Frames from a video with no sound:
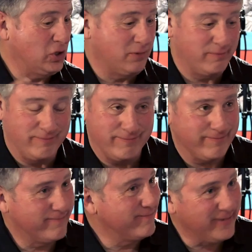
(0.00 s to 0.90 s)
just
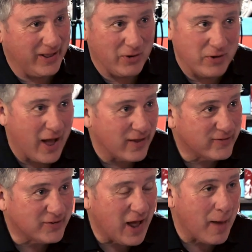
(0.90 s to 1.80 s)
you know,
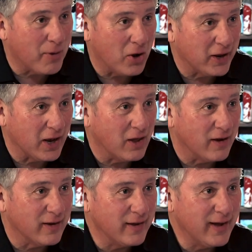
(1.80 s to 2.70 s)
nonstop all day
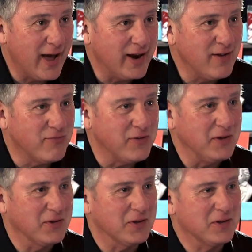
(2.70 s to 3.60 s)
long, how do you
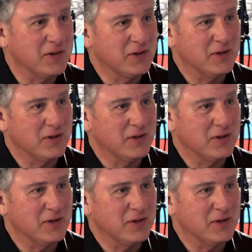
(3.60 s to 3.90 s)
feel?